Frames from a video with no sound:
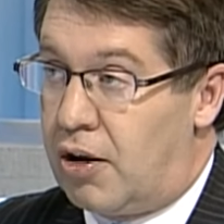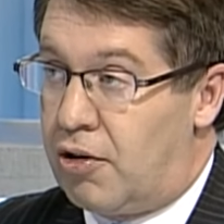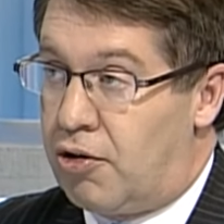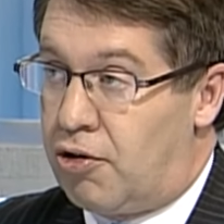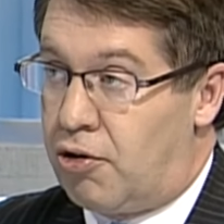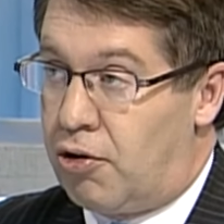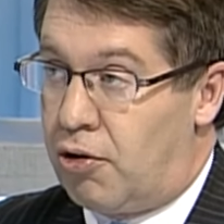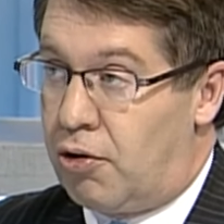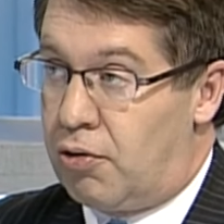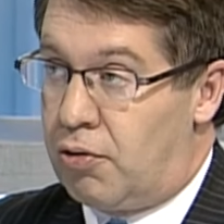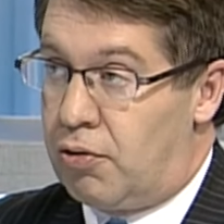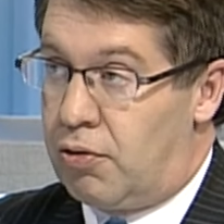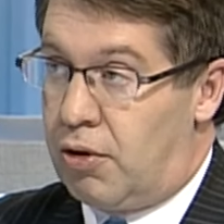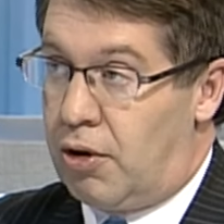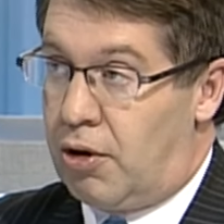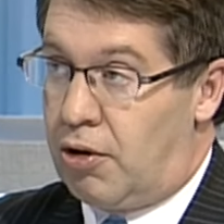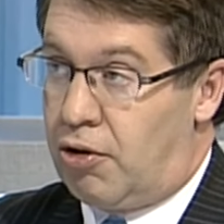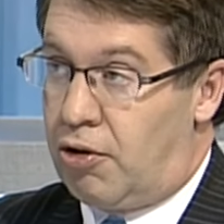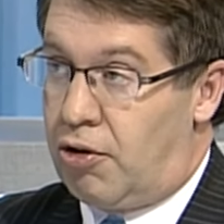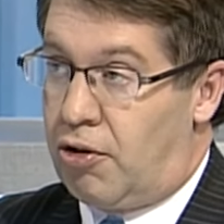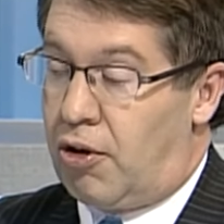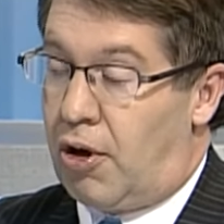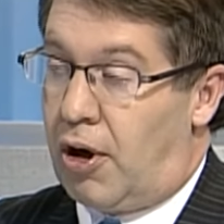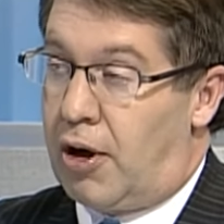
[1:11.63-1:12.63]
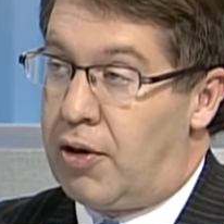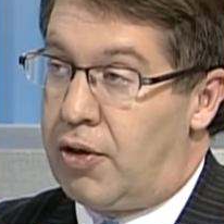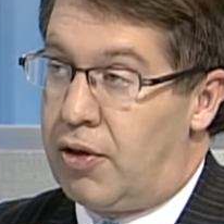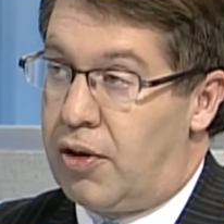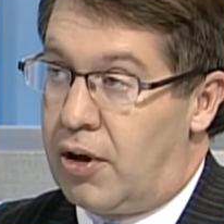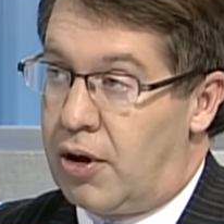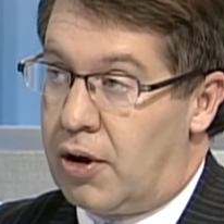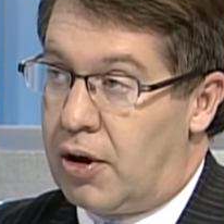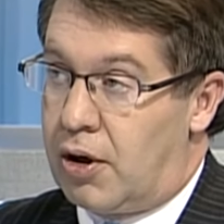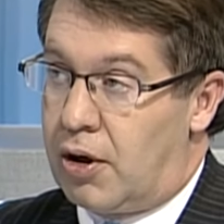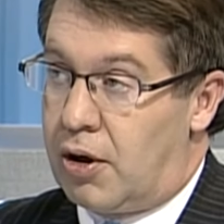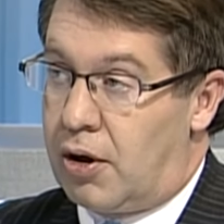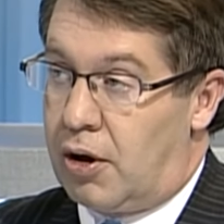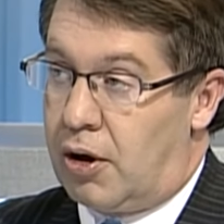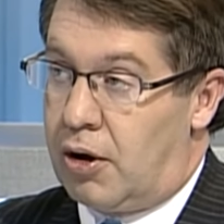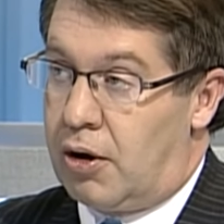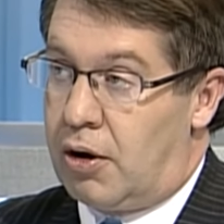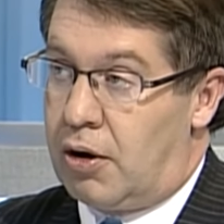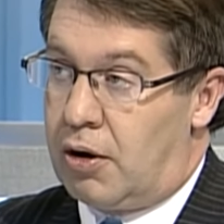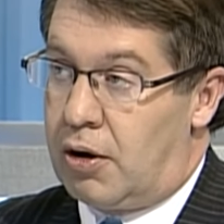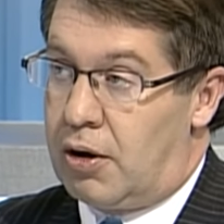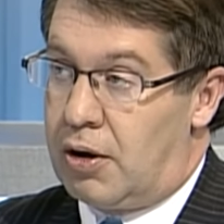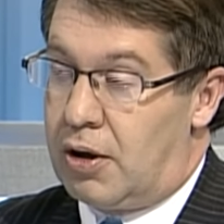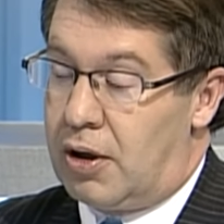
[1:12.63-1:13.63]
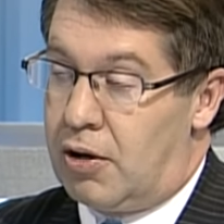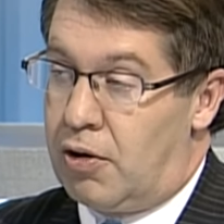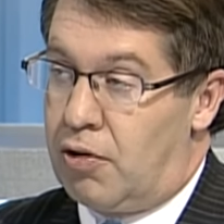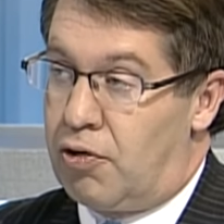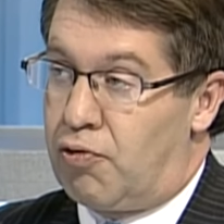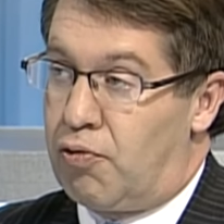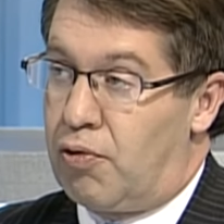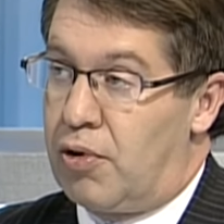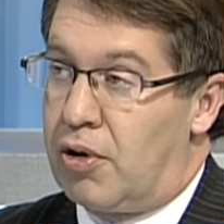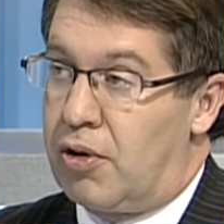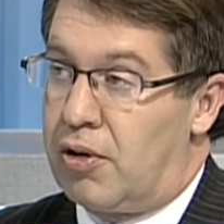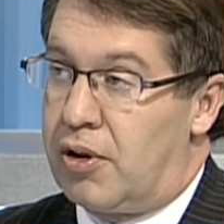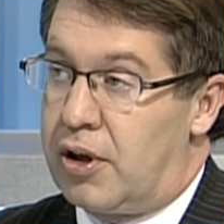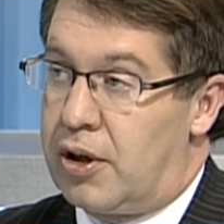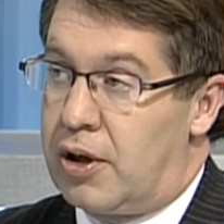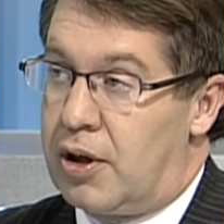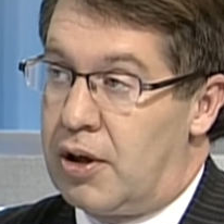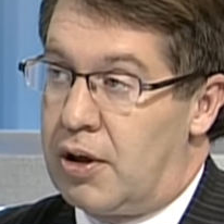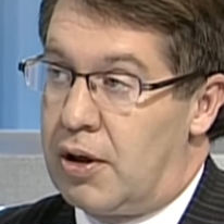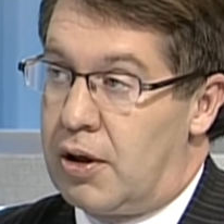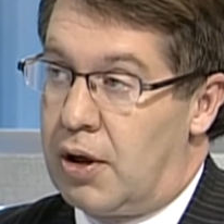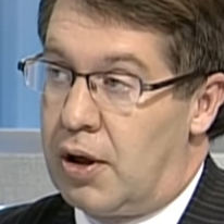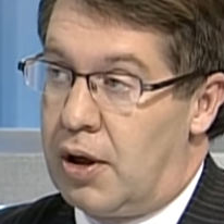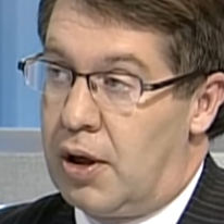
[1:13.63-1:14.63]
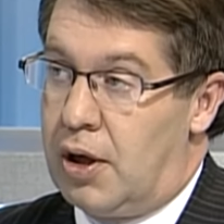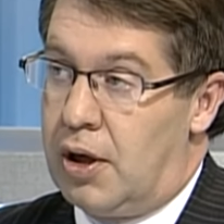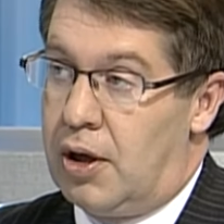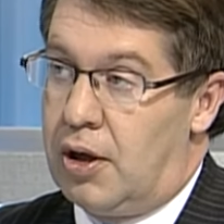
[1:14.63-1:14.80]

and so this, I think, is really